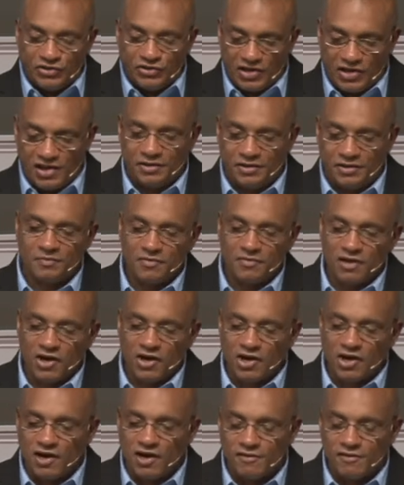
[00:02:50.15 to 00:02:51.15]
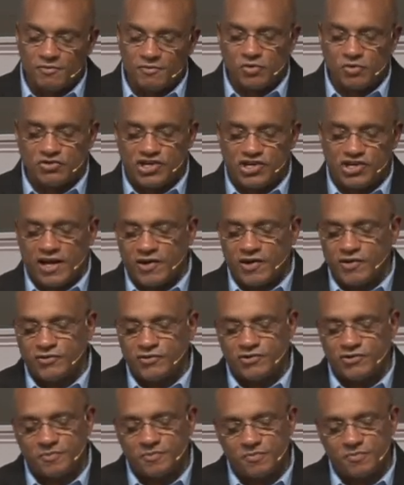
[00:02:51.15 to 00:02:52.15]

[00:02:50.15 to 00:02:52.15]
and in our comfortable chairs.